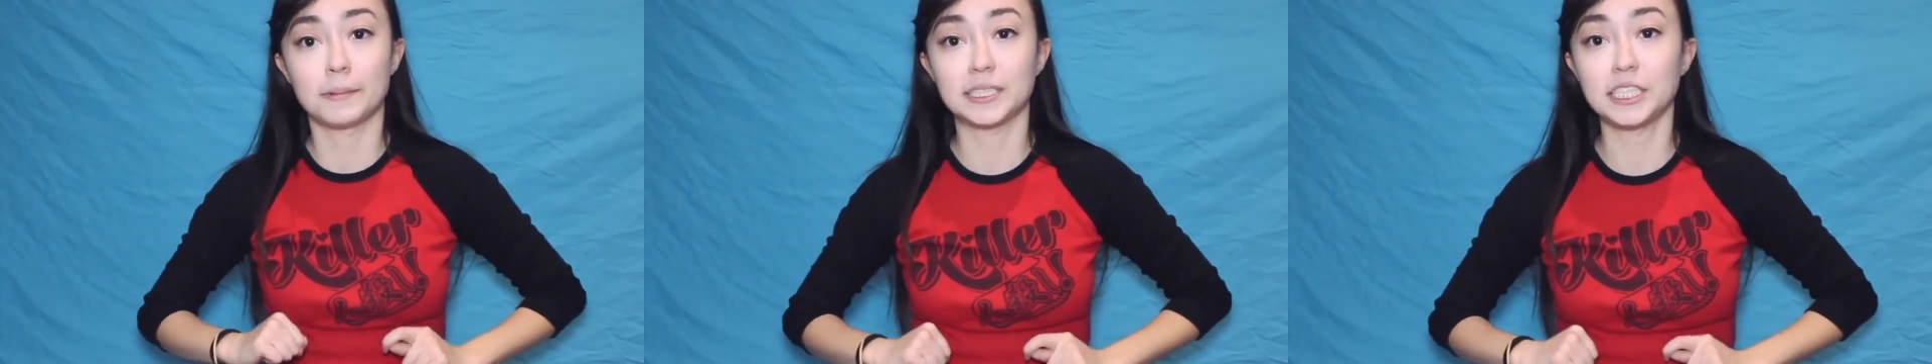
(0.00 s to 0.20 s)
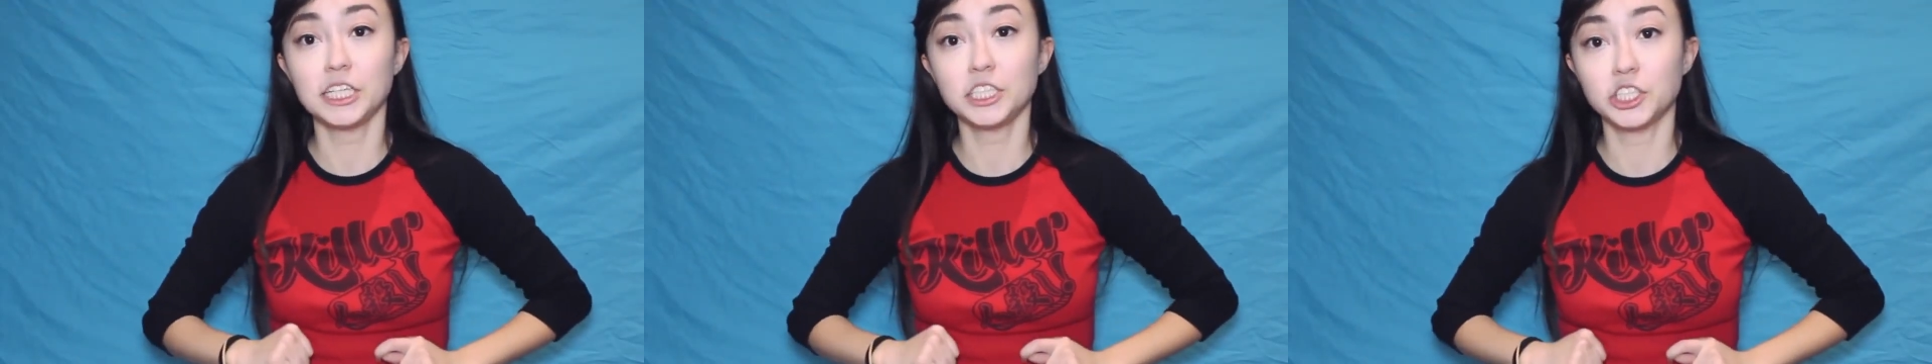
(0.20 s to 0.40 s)

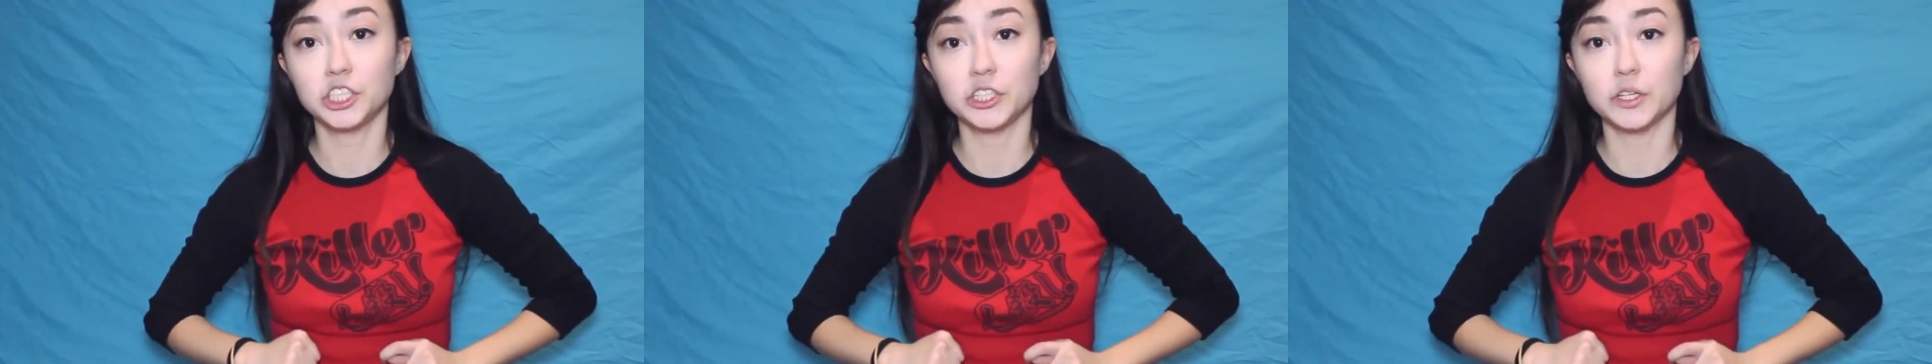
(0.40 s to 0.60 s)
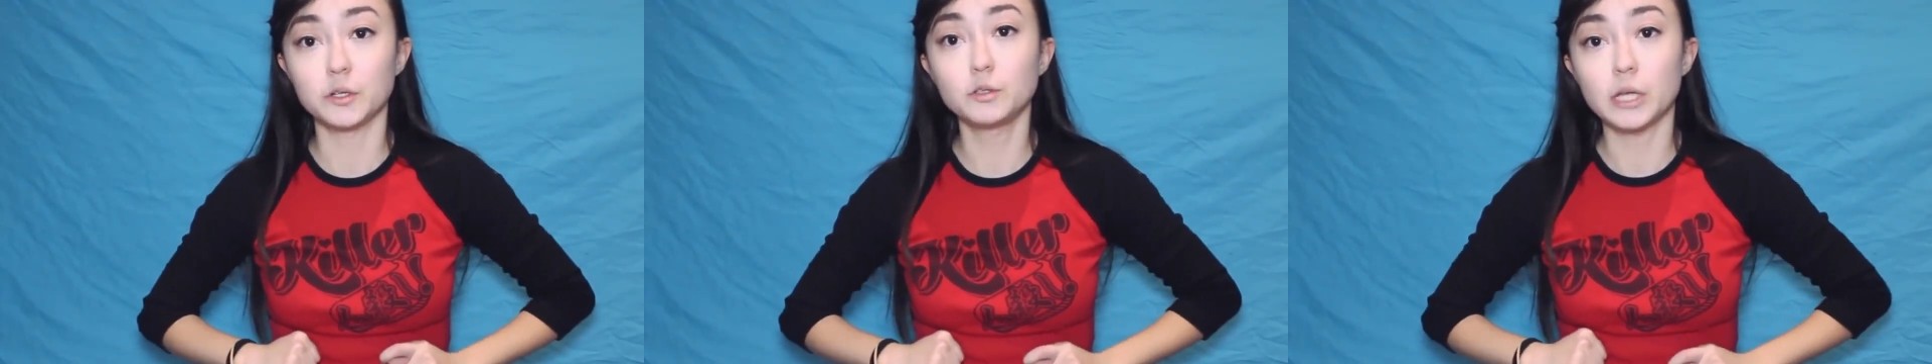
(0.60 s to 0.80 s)
by
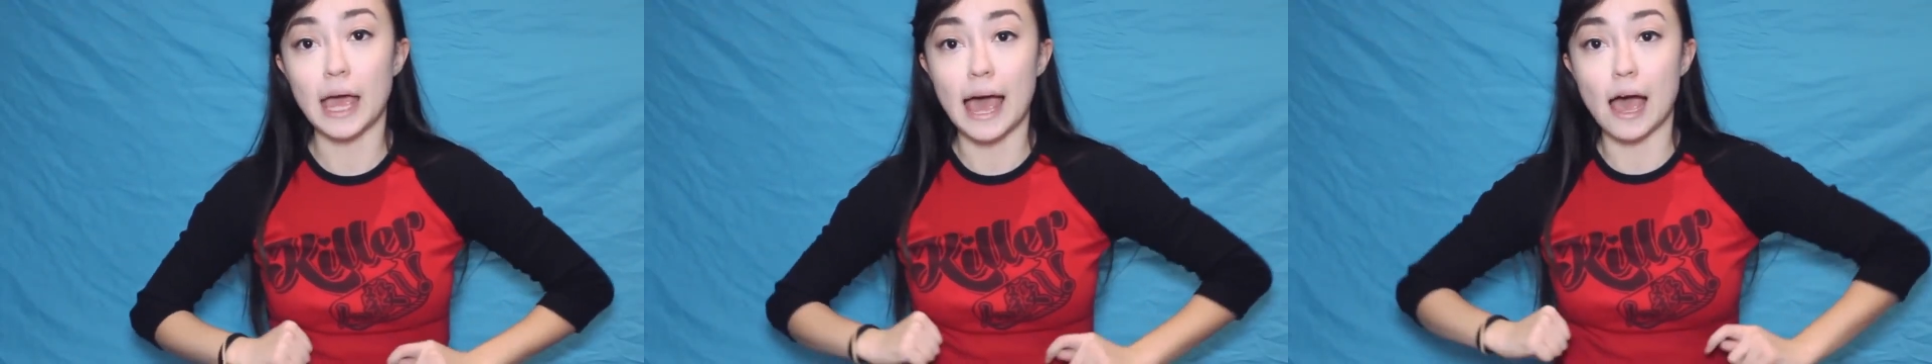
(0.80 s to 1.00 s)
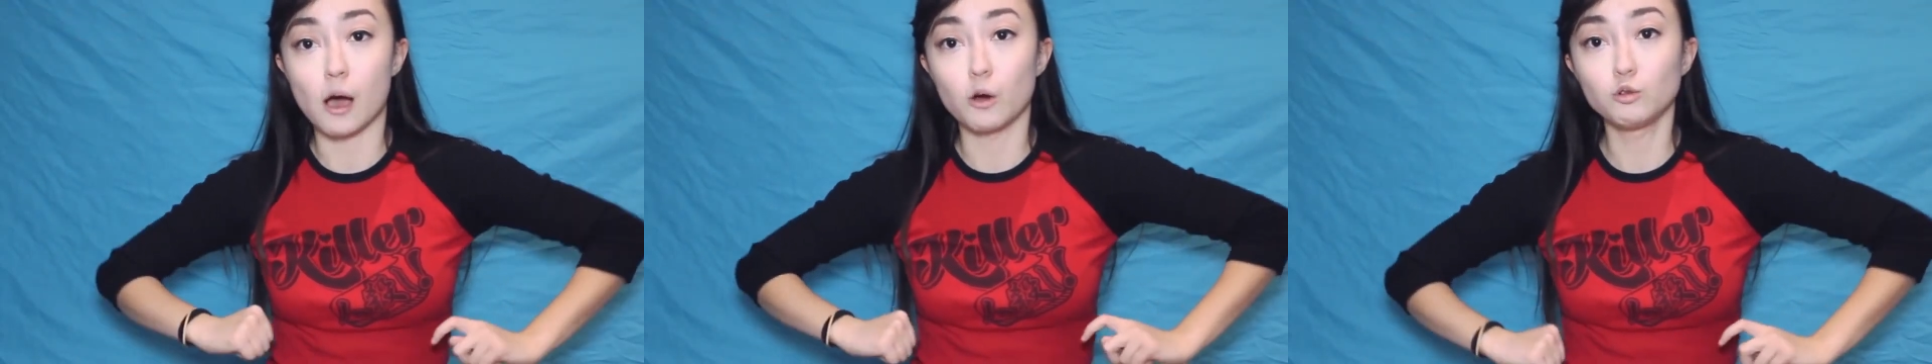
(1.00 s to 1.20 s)
teaching you
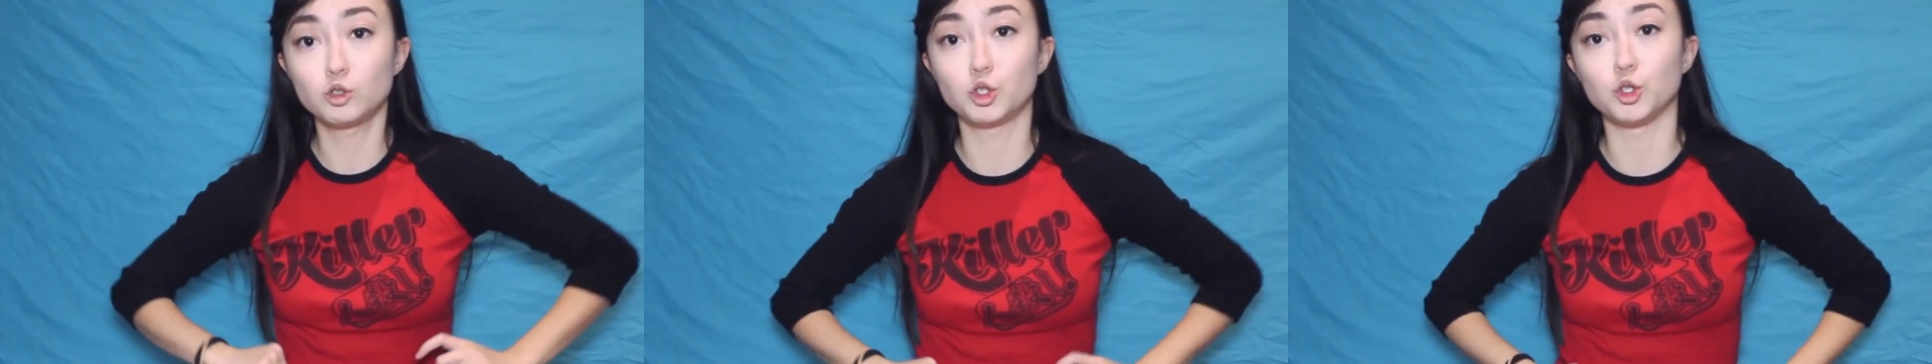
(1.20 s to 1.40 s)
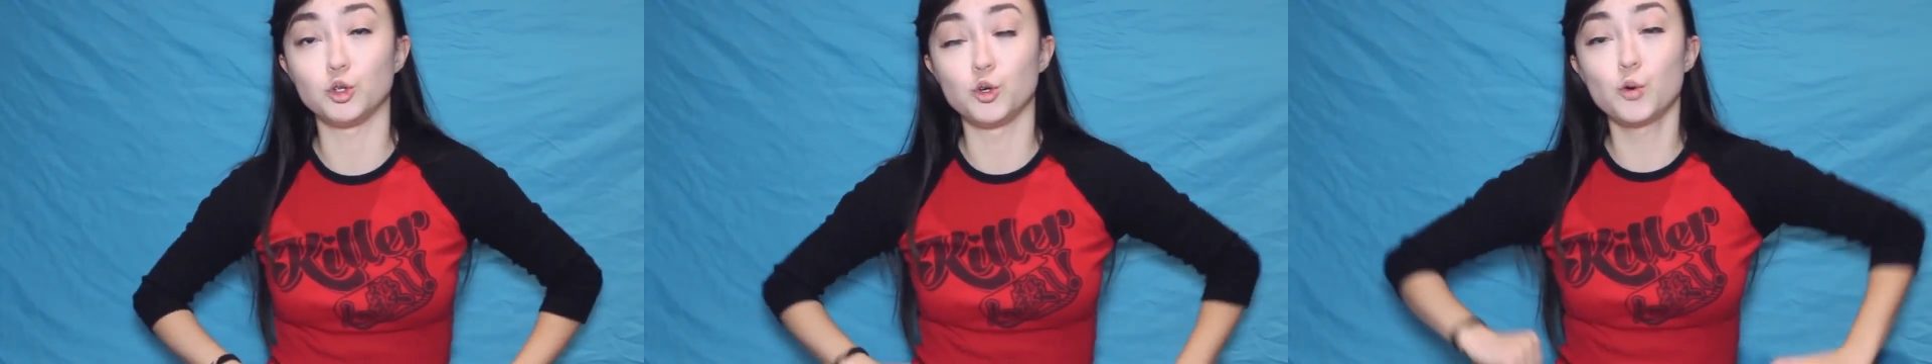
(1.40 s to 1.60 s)
how
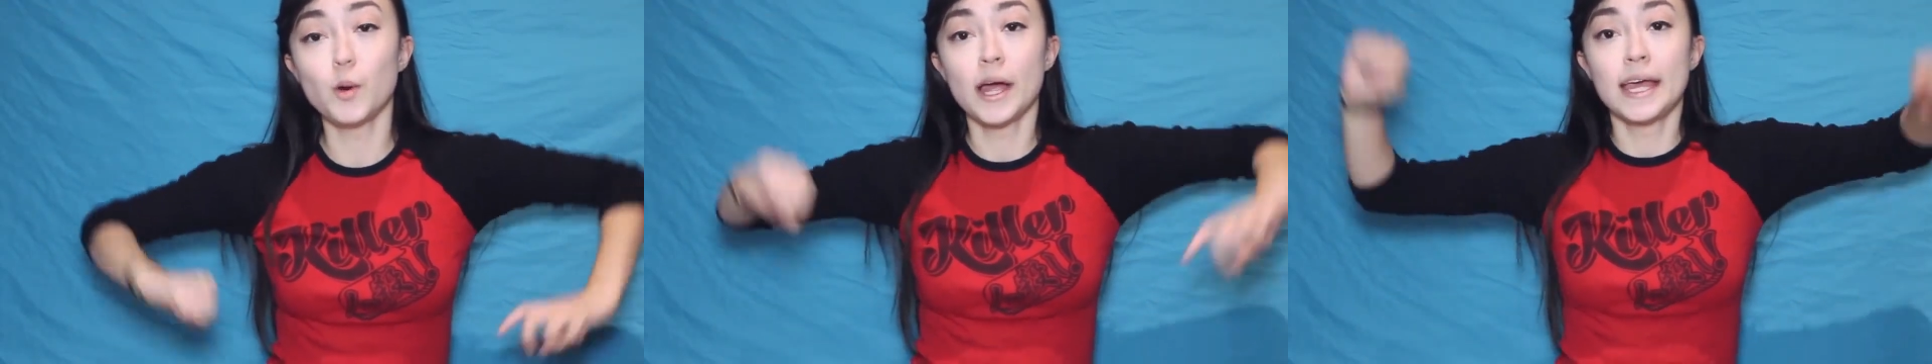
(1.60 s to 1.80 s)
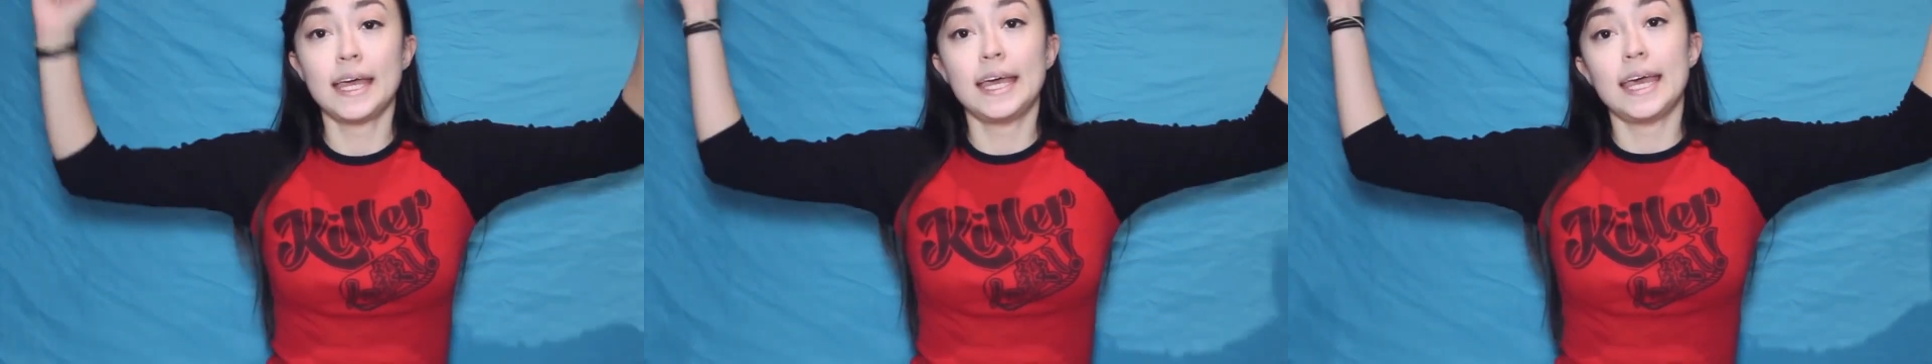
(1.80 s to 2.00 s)

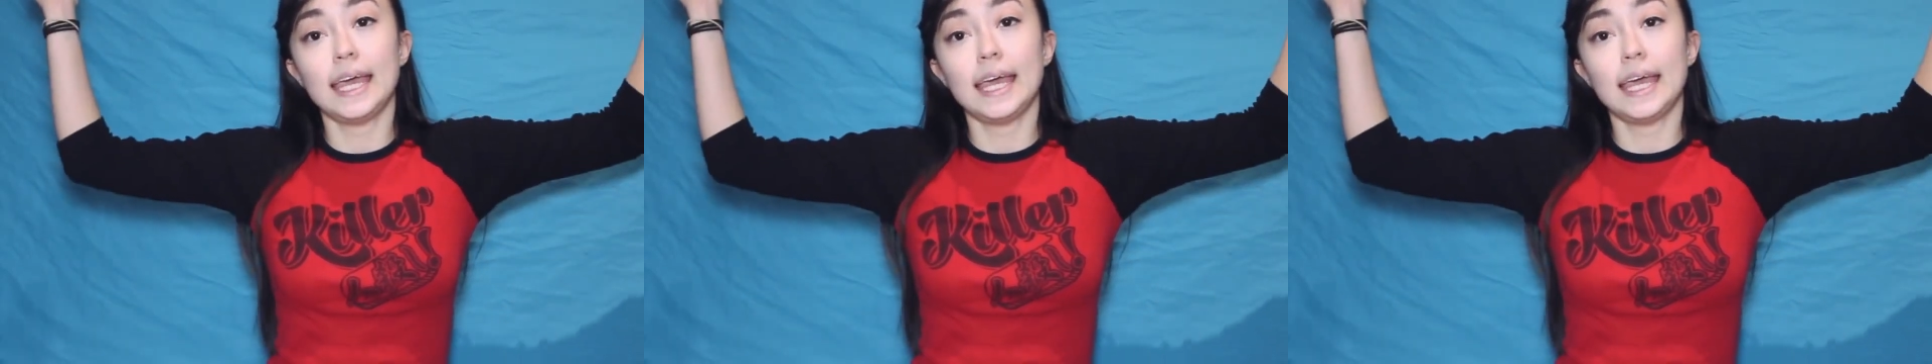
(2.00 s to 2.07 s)
to